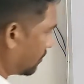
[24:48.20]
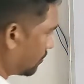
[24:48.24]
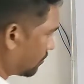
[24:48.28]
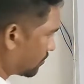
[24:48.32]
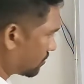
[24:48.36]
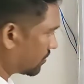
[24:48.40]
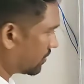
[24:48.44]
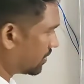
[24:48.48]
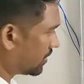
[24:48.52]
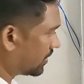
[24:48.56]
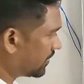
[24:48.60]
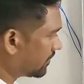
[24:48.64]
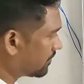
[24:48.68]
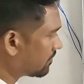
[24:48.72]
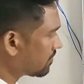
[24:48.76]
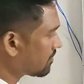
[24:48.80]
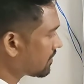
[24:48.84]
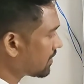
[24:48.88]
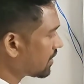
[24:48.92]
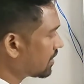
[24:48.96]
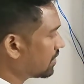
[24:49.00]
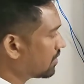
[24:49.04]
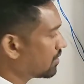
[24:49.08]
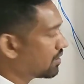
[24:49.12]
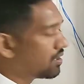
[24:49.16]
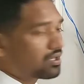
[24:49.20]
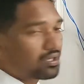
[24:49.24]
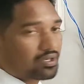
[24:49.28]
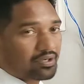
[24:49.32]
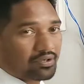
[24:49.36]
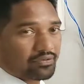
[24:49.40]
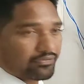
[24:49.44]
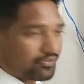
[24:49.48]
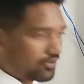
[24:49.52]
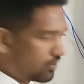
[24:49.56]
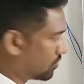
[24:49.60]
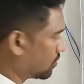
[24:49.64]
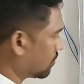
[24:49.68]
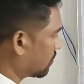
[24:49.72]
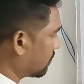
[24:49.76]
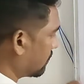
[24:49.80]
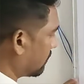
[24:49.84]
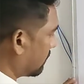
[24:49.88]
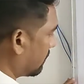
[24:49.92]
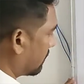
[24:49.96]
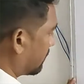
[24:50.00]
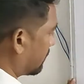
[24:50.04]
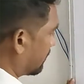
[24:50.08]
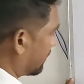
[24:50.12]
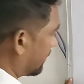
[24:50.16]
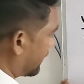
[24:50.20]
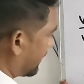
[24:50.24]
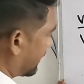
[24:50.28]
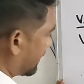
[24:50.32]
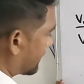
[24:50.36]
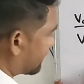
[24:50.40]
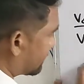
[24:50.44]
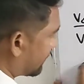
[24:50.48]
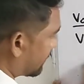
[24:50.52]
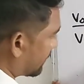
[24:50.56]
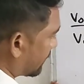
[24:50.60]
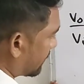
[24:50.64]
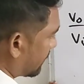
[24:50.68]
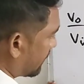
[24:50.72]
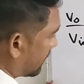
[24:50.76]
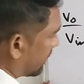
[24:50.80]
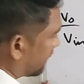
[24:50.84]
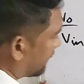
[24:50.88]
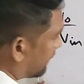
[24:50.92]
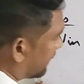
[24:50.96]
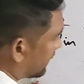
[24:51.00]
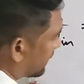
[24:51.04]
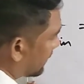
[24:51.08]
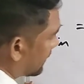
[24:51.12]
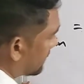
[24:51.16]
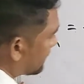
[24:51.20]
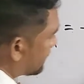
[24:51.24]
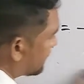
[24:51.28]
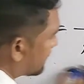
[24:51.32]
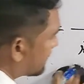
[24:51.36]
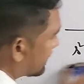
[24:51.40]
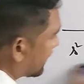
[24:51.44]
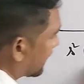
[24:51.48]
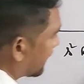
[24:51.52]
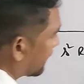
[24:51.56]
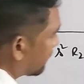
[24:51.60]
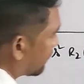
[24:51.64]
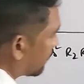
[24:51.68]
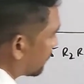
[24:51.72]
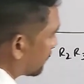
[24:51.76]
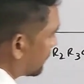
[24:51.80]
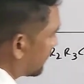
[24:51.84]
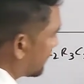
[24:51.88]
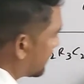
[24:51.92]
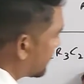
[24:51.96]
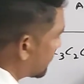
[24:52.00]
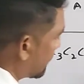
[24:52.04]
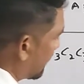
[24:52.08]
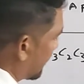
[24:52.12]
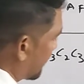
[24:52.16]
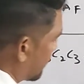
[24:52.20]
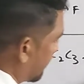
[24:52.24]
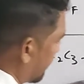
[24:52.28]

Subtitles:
Usually we go a filter is designed for these